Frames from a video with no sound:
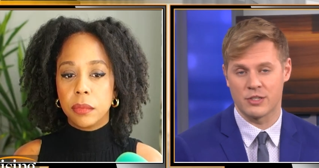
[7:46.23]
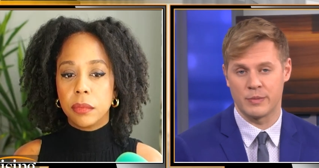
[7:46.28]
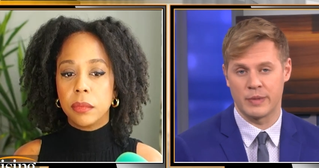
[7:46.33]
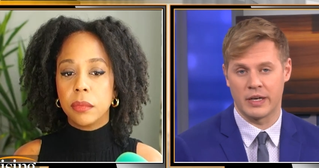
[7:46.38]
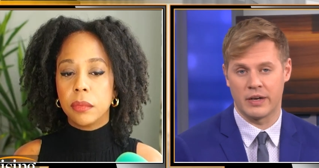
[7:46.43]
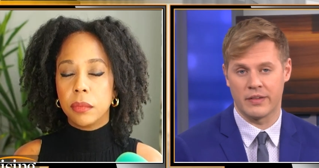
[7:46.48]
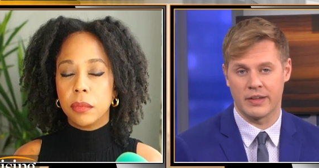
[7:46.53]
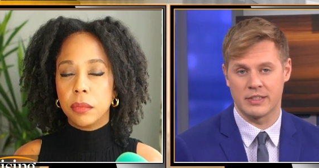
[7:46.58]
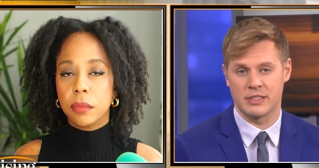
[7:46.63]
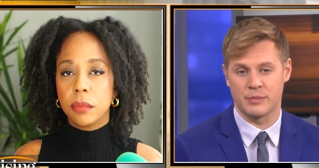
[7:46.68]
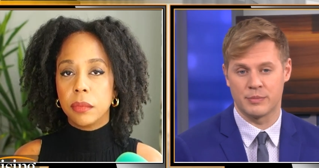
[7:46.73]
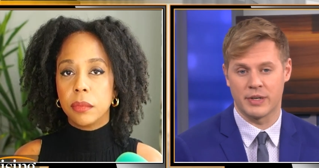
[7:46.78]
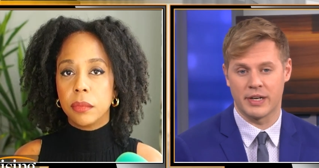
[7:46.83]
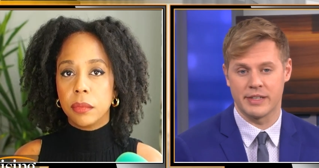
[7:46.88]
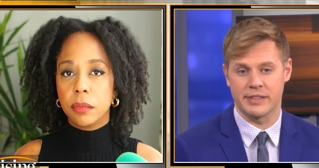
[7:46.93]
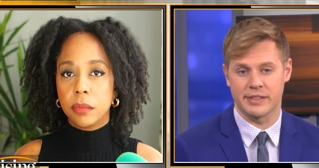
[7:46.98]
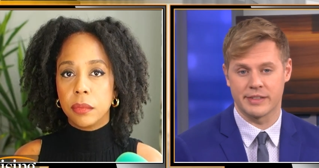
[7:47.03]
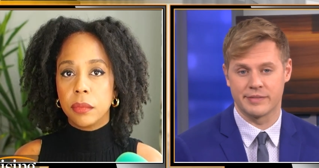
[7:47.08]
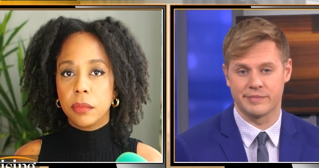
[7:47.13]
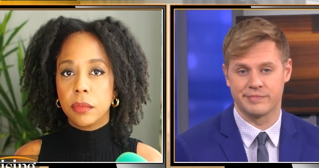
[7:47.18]
Speaker 1: be all that
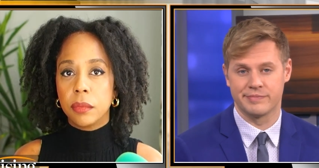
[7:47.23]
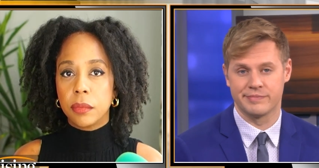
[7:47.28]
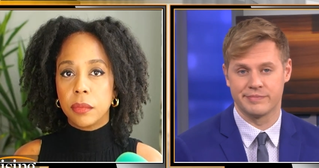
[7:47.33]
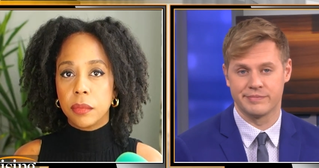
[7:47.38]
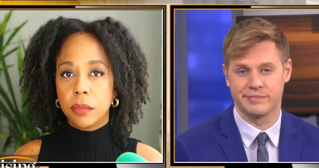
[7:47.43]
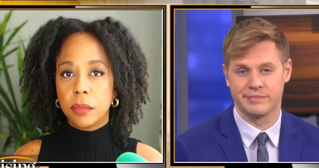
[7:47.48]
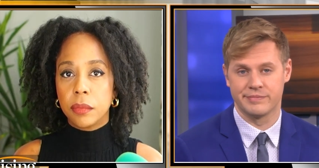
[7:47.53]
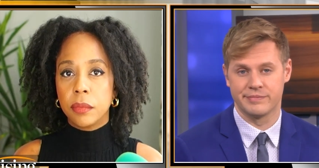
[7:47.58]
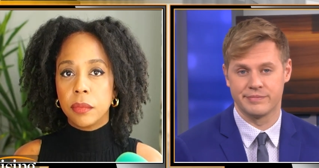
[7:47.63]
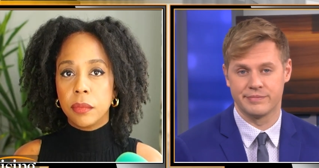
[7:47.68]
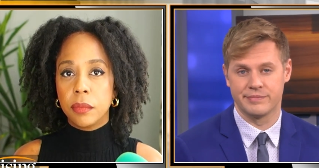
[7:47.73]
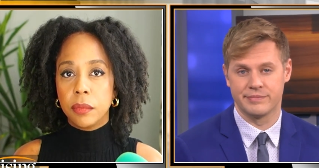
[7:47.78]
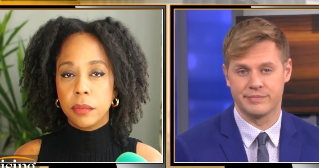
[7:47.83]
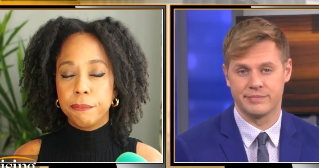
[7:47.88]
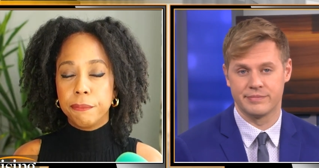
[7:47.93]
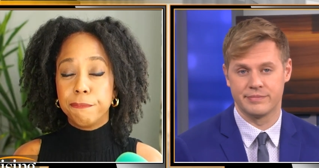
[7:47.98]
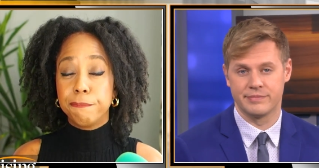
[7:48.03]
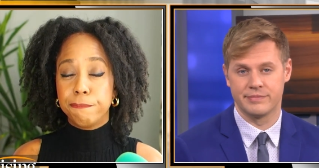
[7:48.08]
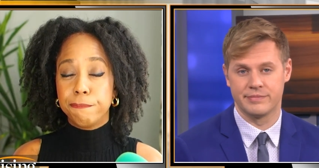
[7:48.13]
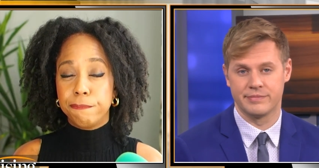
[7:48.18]
surprising.
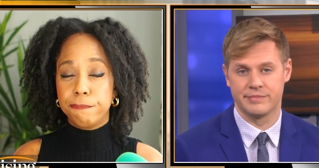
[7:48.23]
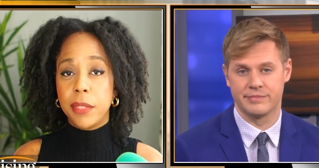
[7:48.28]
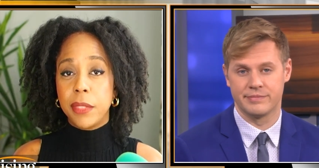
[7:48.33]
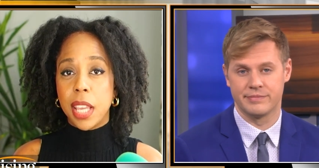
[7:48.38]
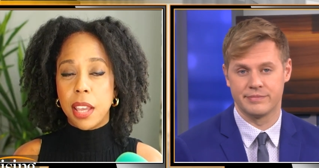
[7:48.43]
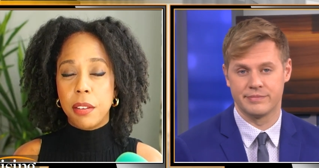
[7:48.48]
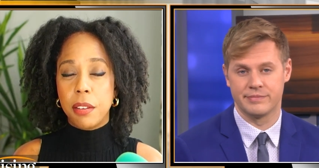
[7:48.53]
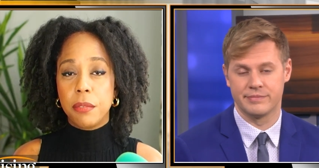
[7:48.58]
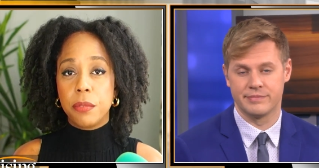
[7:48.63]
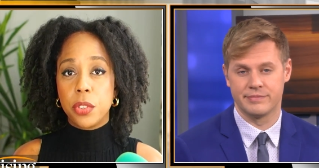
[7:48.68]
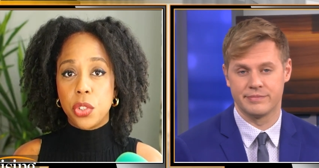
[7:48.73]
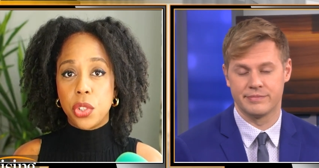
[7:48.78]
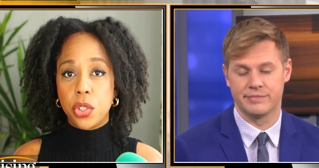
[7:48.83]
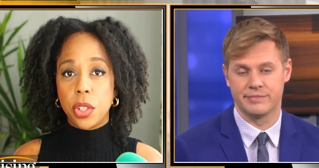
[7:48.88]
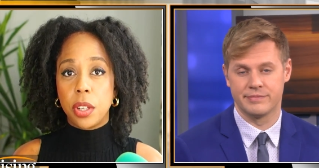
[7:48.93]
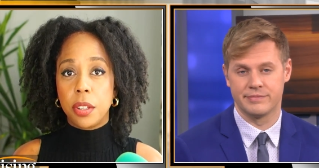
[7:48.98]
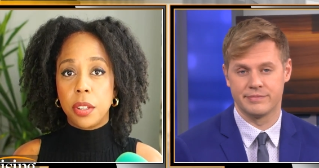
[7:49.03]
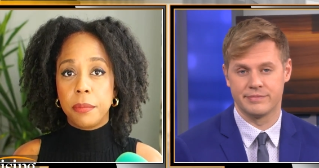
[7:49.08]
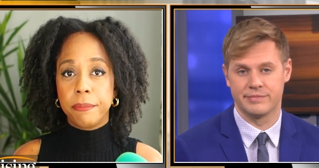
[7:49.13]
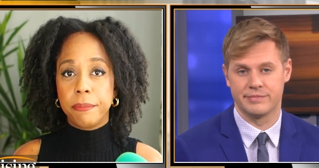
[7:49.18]
Speaker 2: Yeah, for
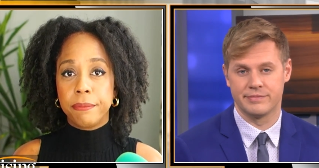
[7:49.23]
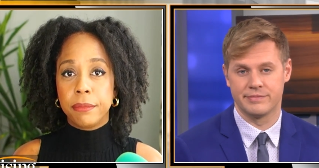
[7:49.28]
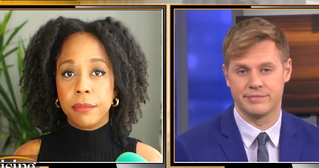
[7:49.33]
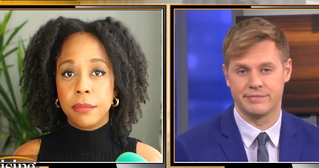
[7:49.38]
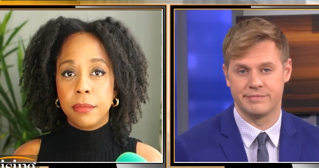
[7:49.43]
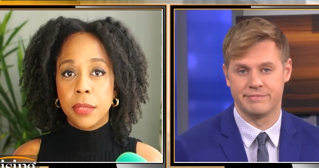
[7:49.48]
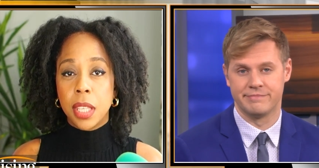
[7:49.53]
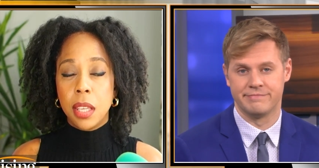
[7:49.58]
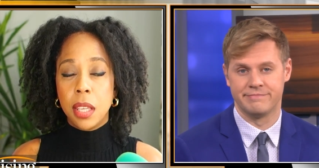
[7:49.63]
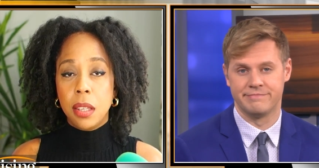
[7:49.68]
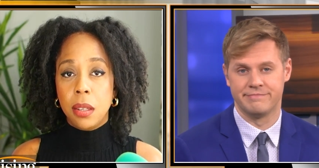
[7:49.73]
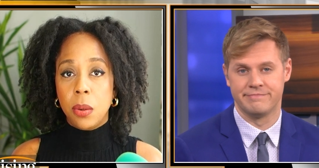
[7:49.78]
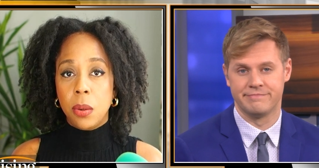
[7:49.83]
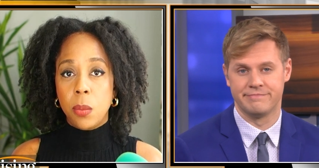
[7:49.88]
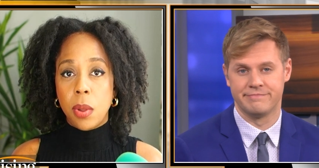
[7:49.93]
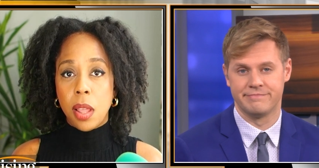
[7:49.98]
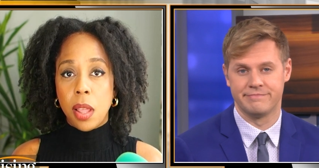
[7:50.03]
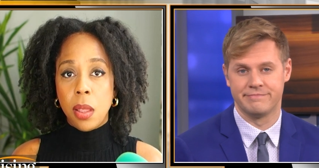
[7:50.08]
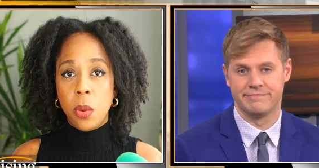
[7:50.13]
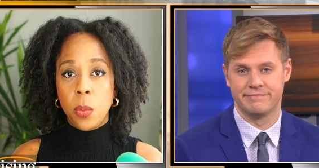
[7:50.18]
sure. Mm.
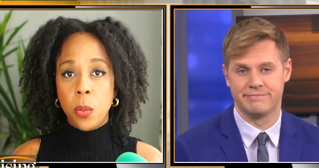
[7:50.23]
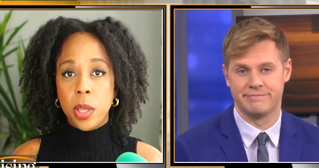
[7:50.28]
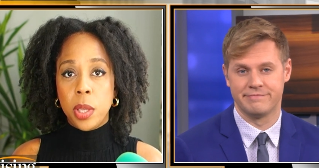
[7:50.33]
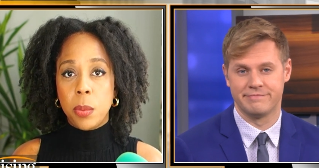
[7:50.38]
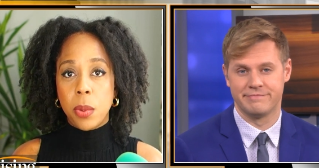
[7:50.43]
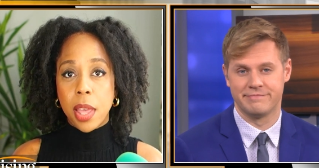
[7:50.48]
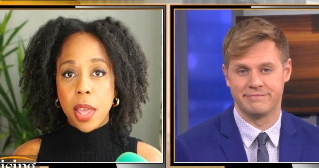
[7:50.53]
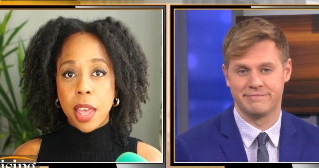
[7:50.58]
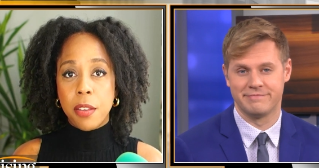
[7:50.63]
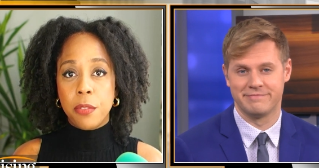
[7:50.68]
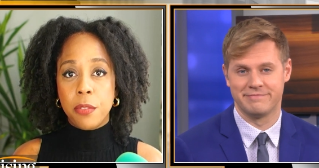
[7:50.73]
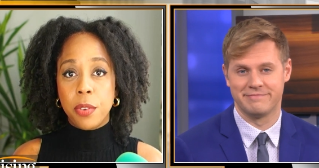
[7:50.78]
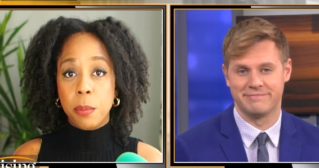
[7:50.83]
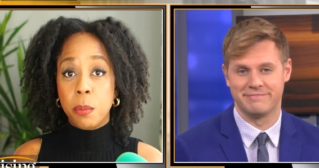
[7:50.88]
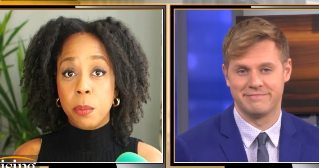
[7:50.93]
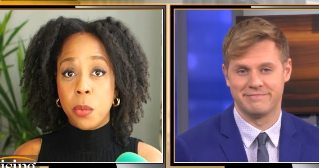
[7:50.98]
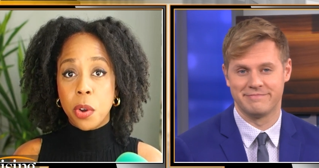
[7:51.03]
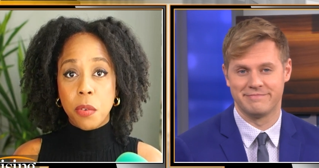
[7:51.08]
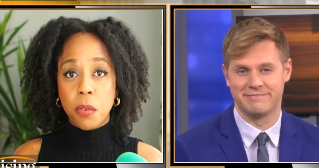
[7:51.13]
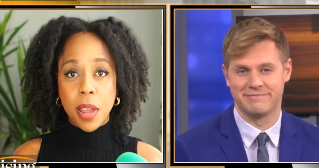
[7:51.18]
Well, we will have
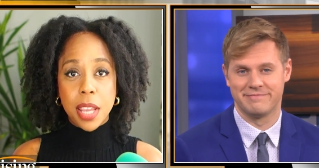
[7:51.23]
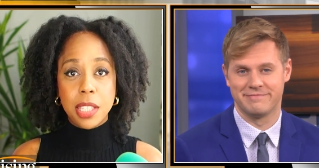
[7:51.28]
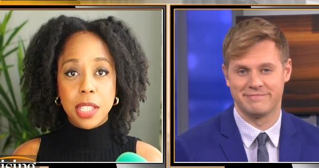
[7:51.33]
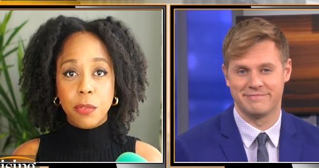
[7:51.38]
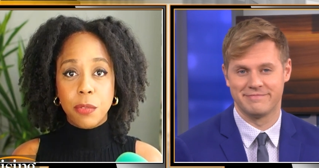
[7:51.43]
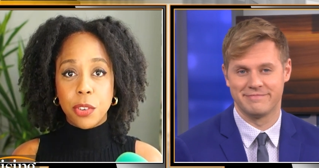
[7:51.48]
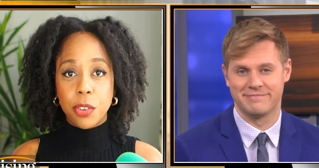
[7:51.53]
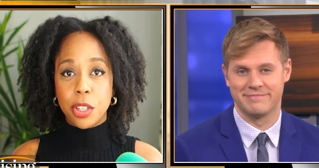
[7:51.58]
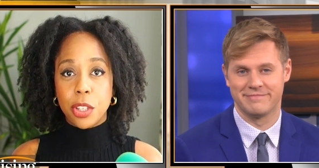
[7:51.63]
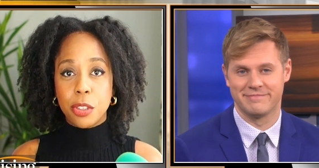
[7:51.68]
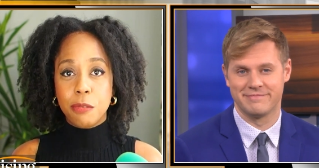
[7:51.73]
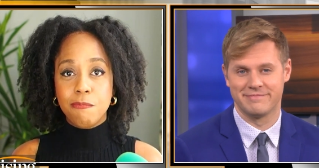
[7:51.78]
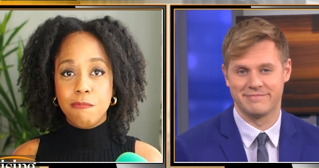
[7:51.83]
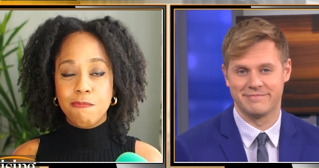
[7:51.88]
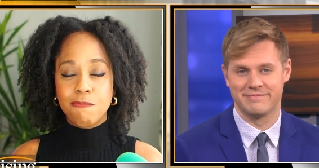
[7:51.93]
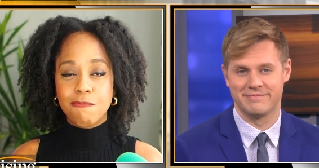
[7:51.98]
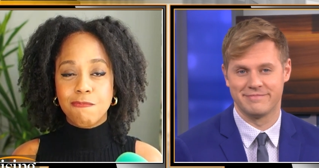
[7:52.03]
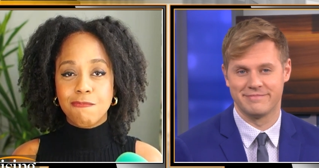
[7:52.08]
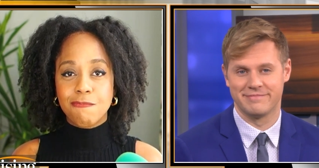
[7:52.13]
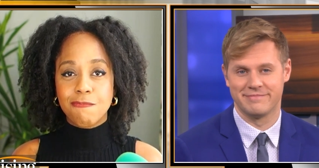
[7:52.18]
more Rising for you
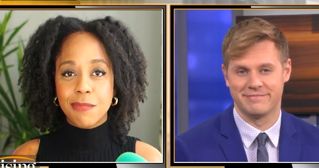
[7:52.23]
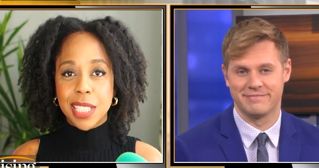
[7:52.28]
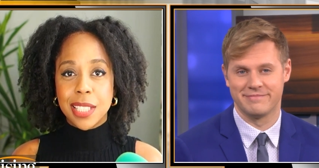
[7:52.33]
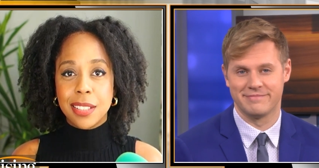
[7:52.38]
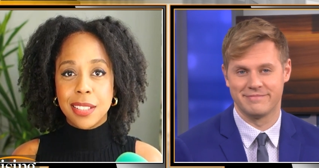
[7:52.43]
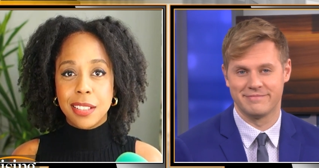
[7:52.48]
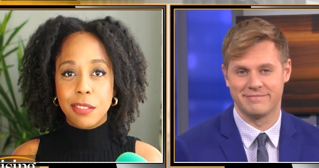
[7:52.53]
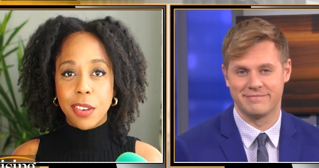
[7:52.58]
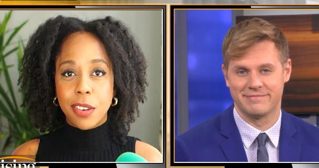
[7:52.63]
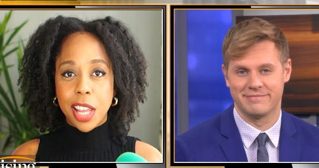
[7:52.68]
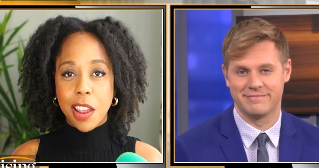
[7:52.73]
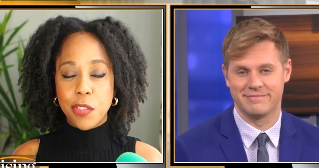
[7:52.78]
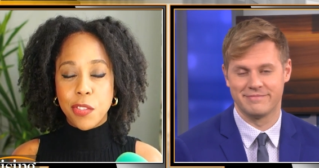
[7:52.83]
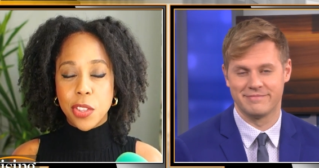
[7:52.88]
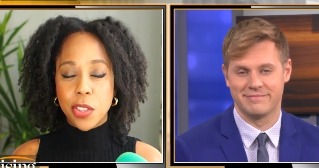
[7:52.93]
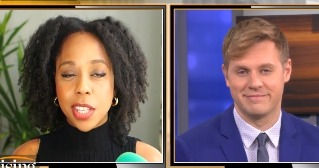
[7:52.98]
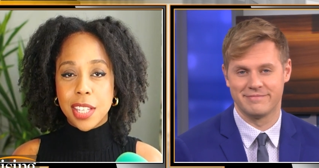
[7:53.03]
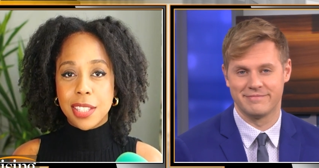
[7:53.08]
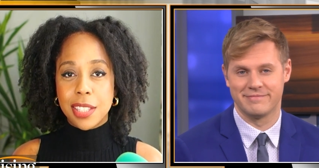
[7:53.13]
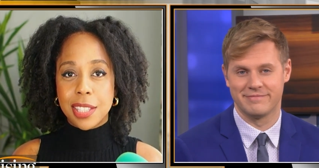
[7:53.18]
right after
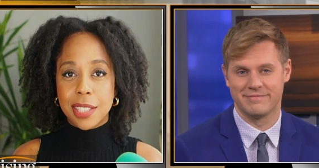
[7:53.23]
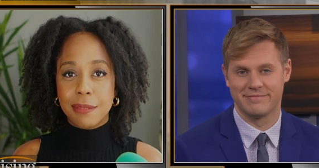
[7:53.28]
this.